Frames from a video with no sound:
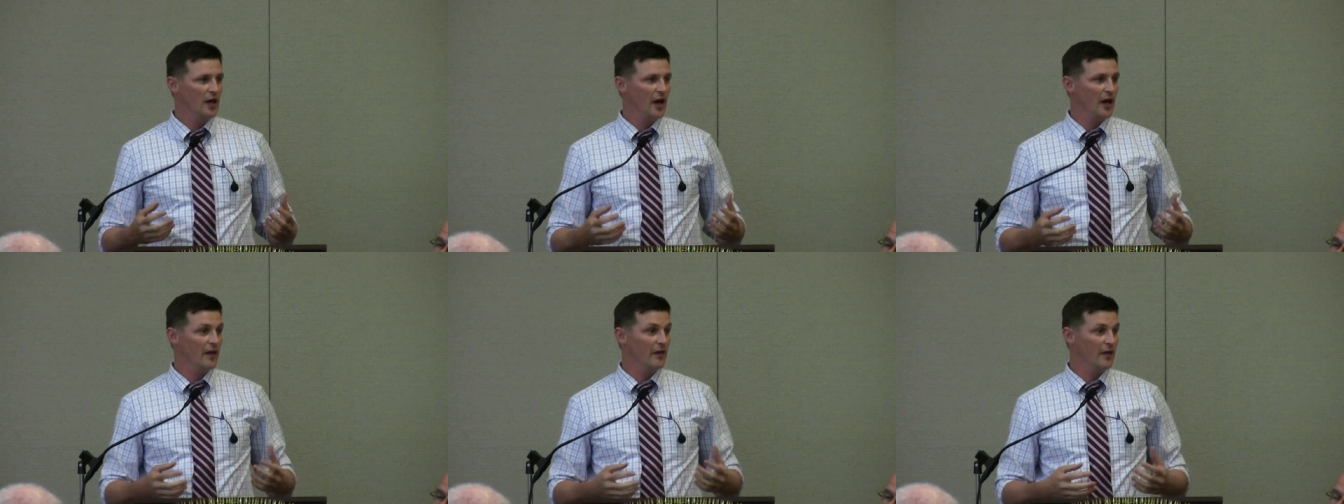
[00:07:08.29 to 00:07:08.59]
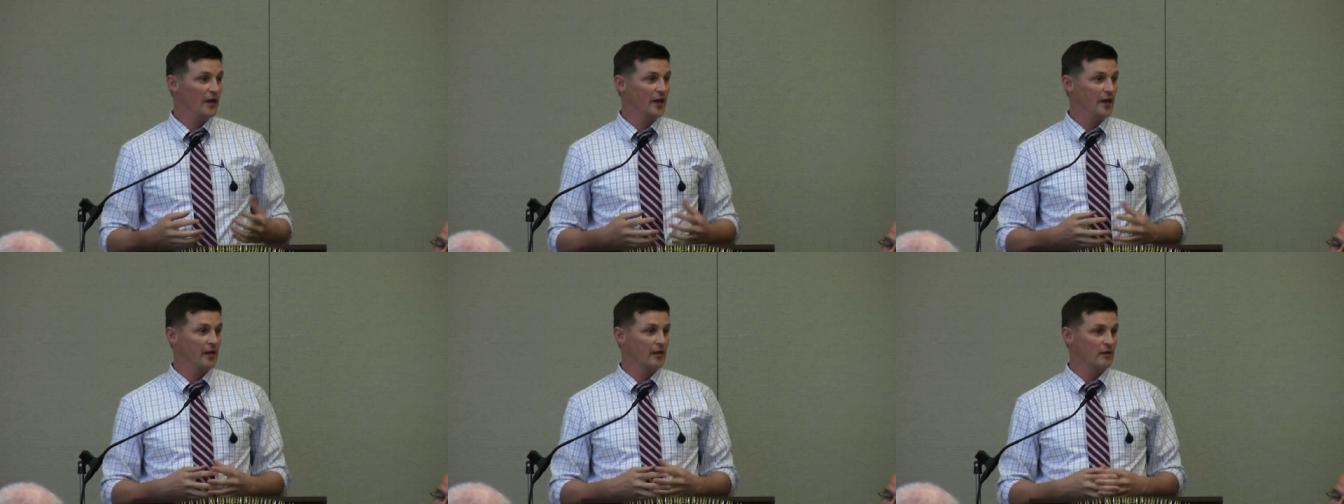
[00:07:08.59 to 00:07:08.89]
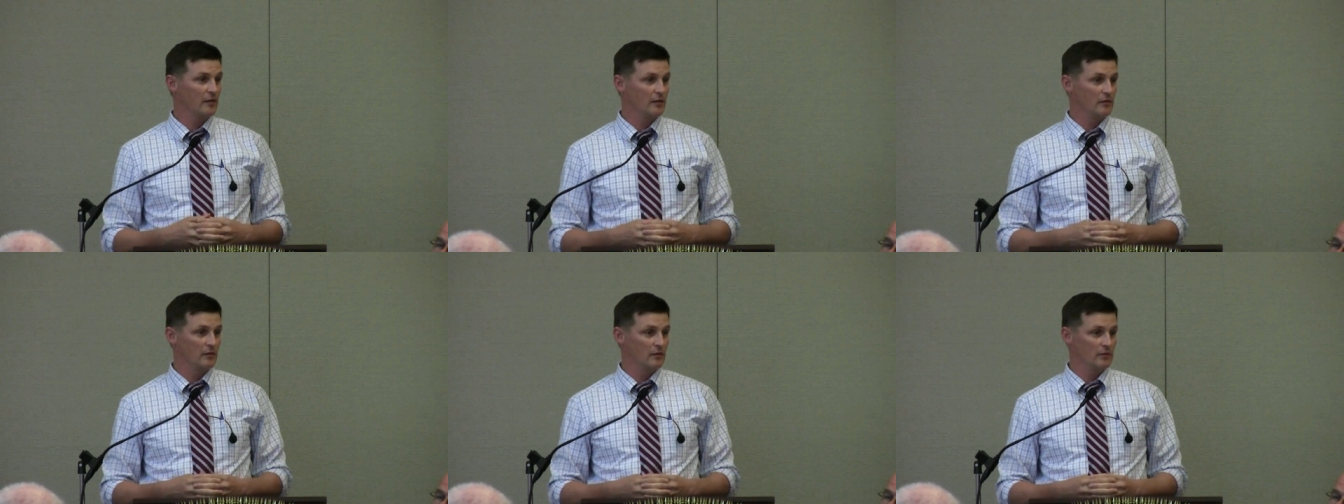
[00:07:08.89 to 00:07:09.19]
And
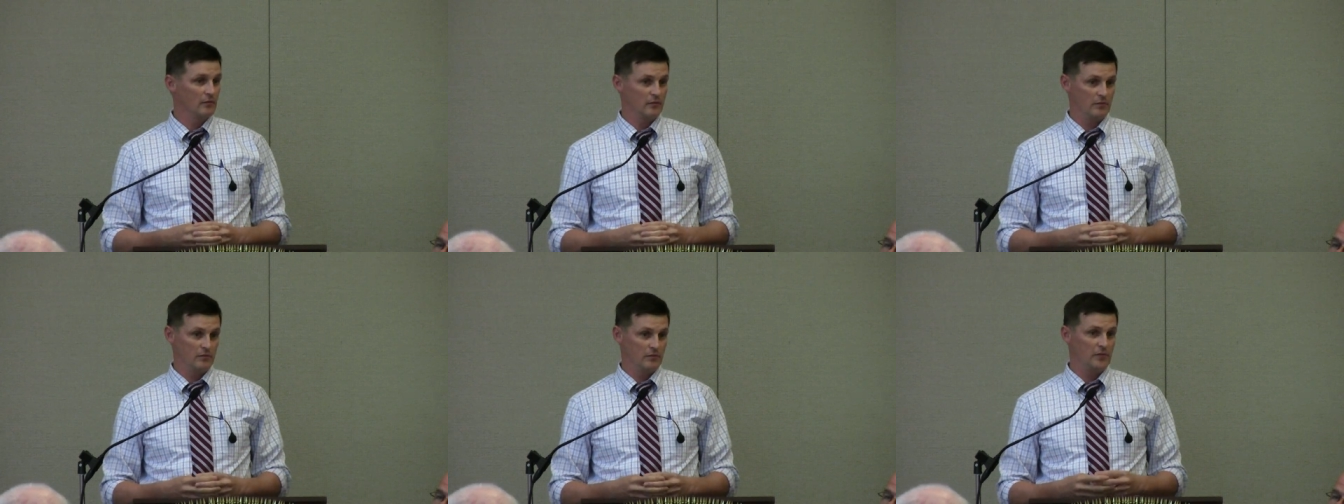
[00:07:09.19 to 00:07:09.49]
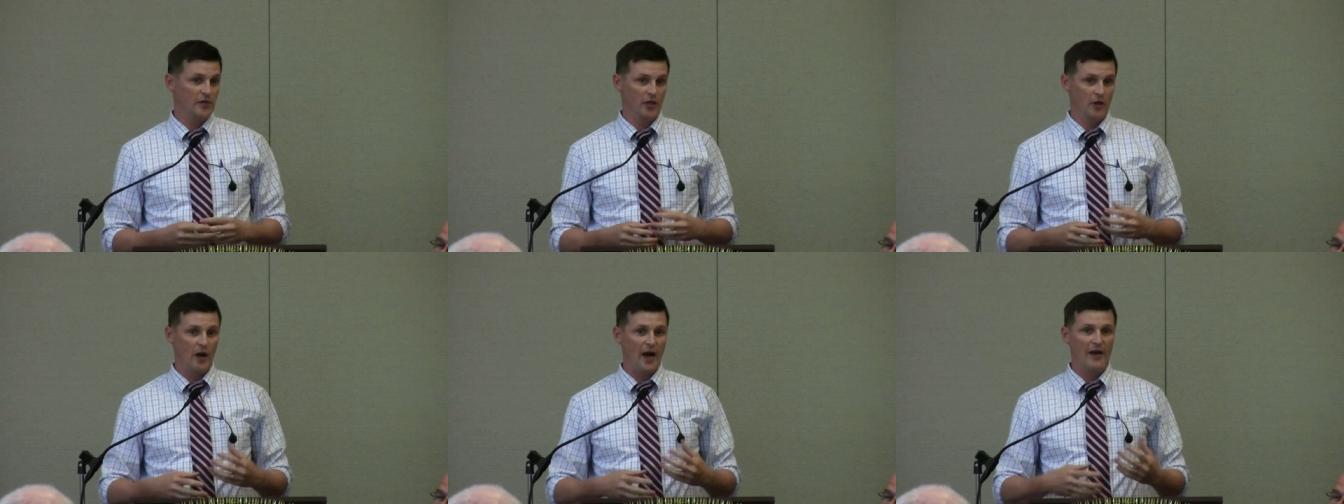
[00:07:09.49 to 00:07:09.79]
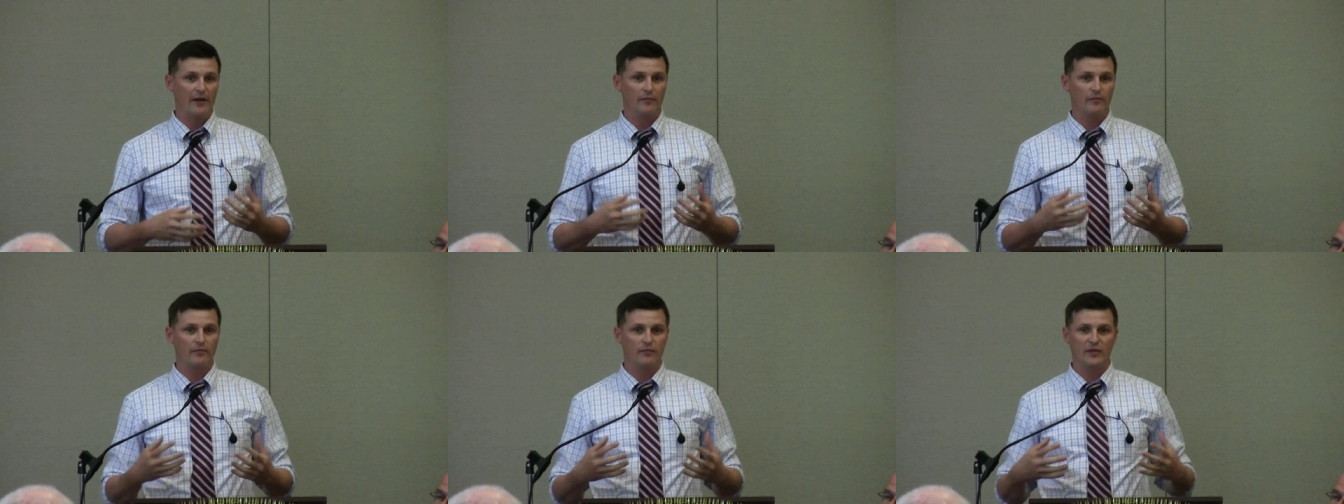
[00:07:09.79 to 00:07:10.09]
then,
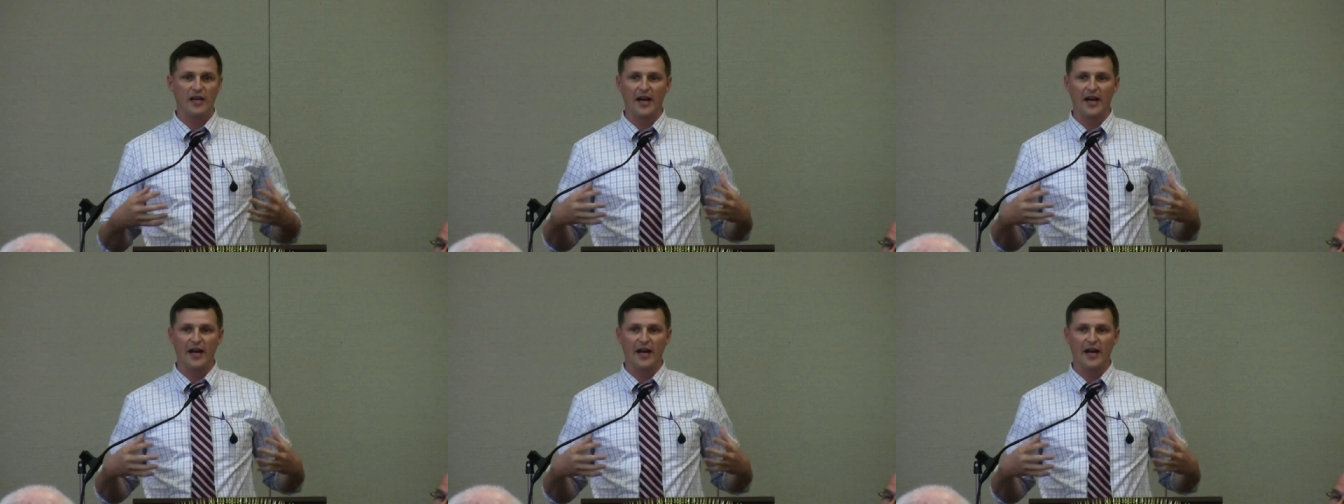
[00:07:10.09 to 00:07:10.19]
I